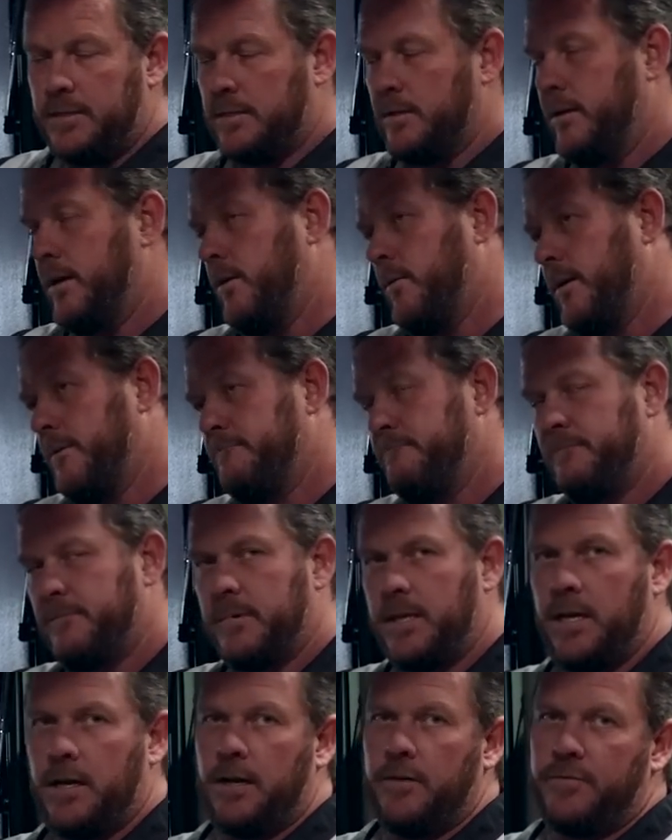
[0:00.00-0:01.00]
So anyway,
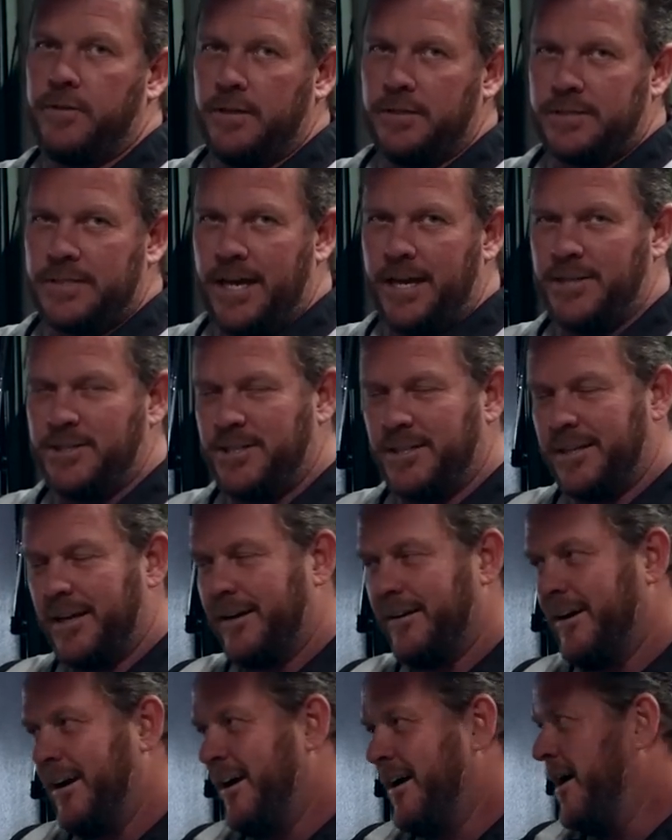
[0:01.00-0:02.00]
getting off a little tangent
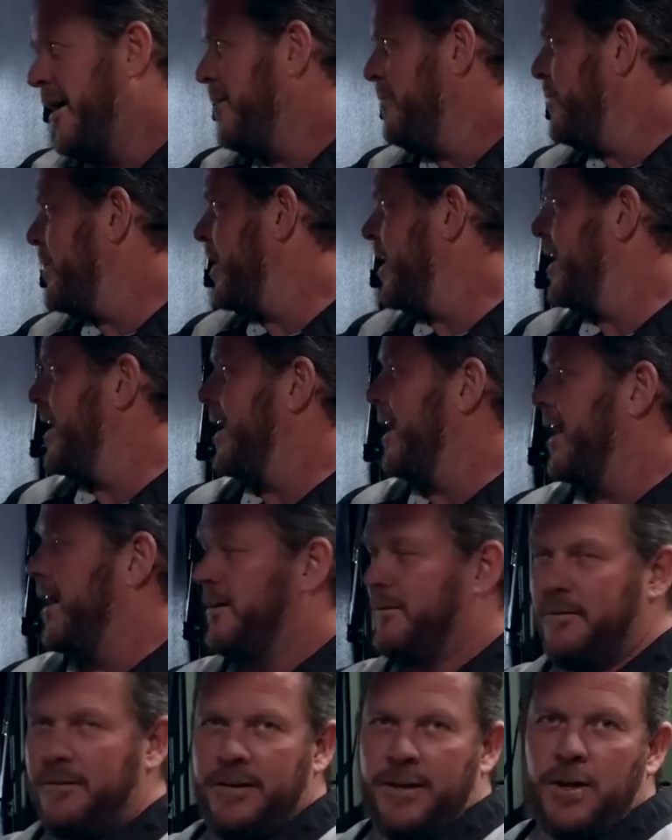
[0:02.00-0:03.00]
there. But
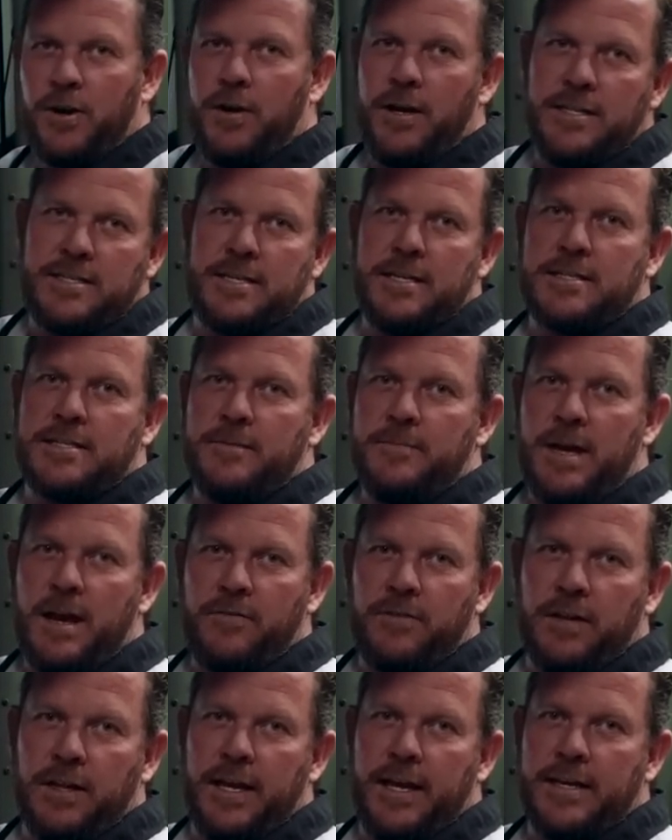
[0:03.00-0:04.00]
uh, great system
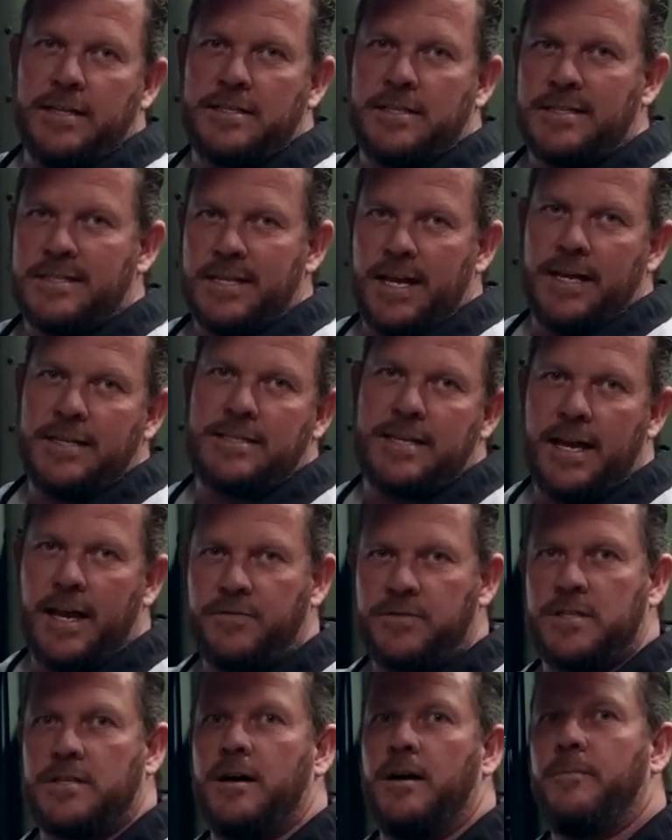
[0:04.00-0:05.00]
nevertheless. It's nice to
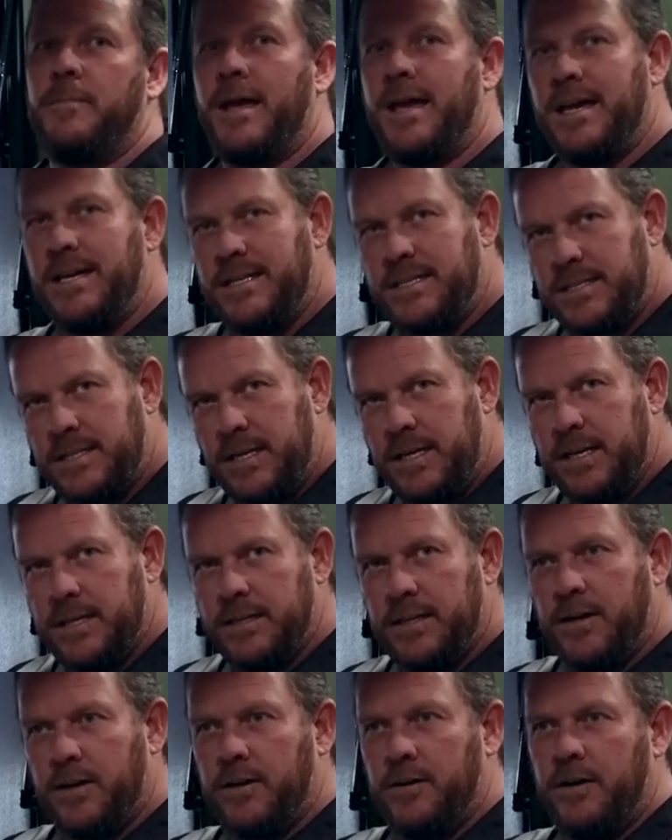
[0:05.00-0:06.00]
have some A C
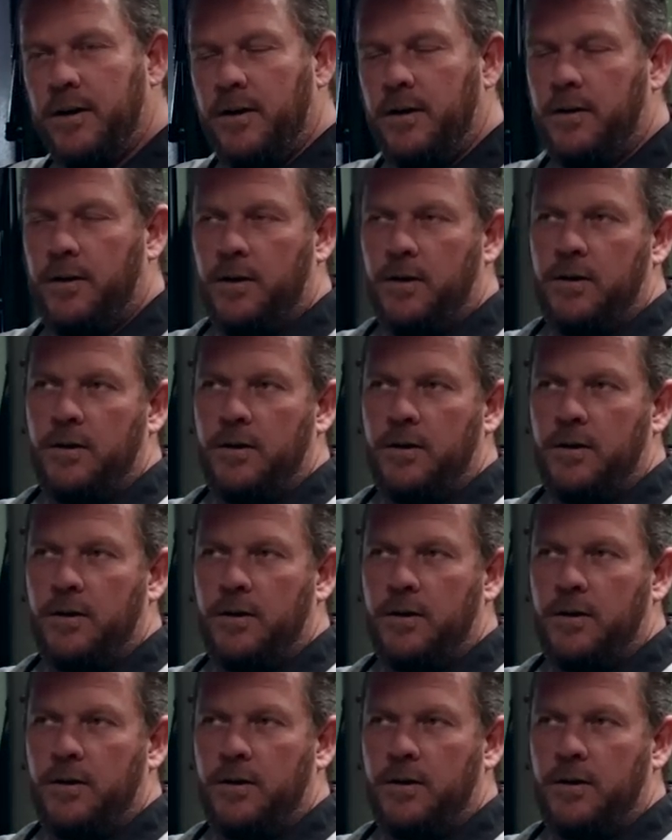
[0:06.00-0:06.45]
in there.